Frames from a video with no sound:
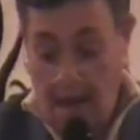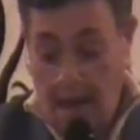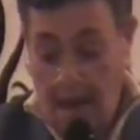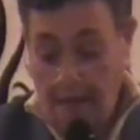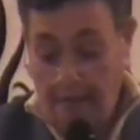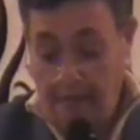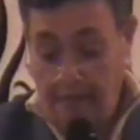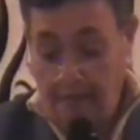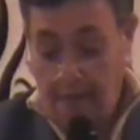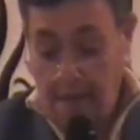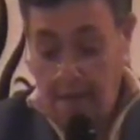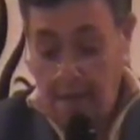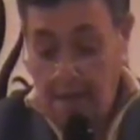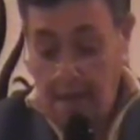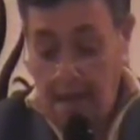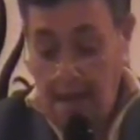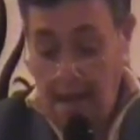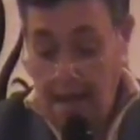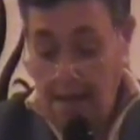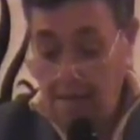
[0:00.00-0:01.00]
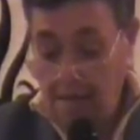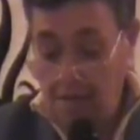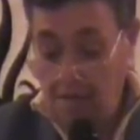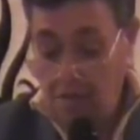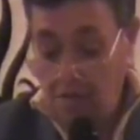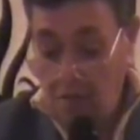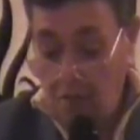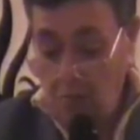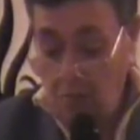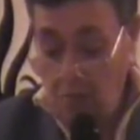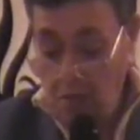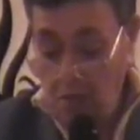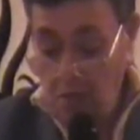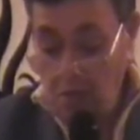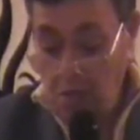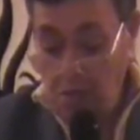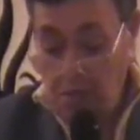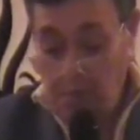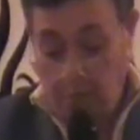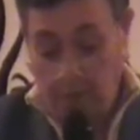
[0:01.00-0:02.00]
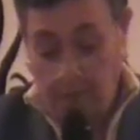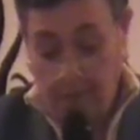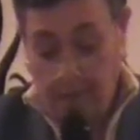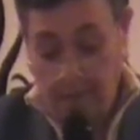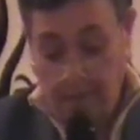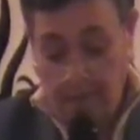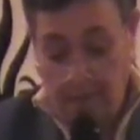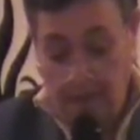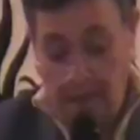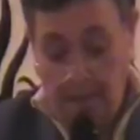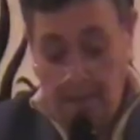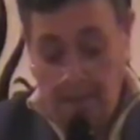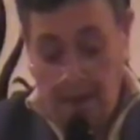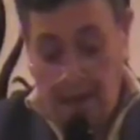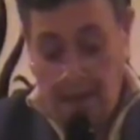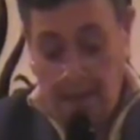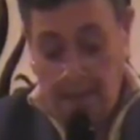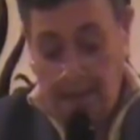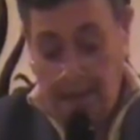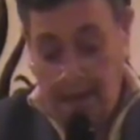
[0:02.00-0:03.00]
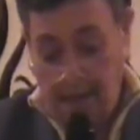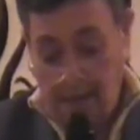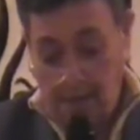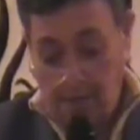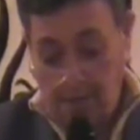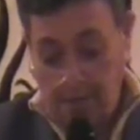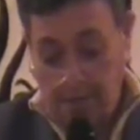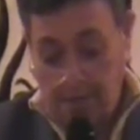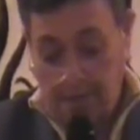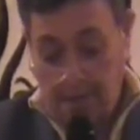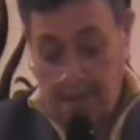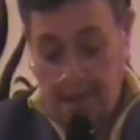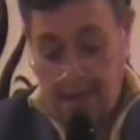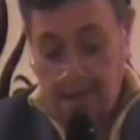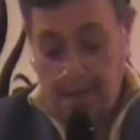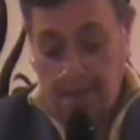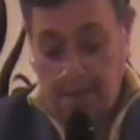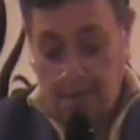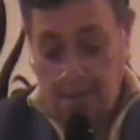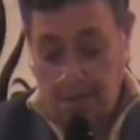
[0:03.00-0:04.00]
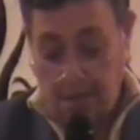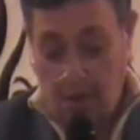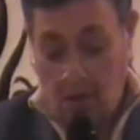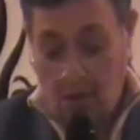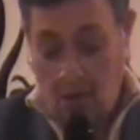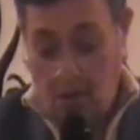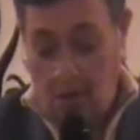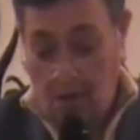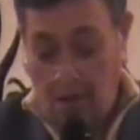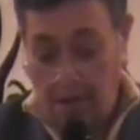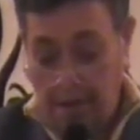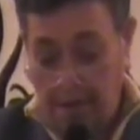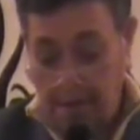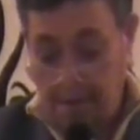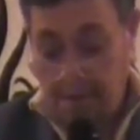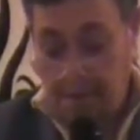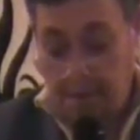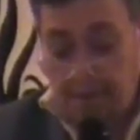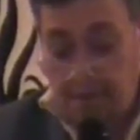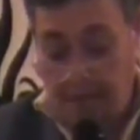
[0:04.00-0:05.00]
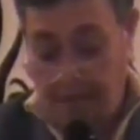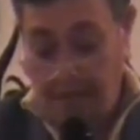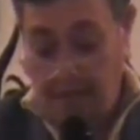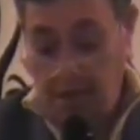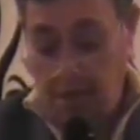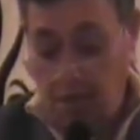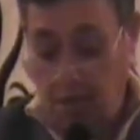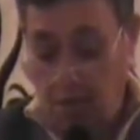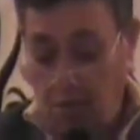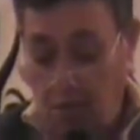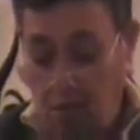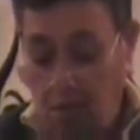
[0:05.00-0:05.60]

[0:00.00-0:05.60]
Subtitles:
I felt as if someone was pulling me by my ears and telling me to go on until my fingers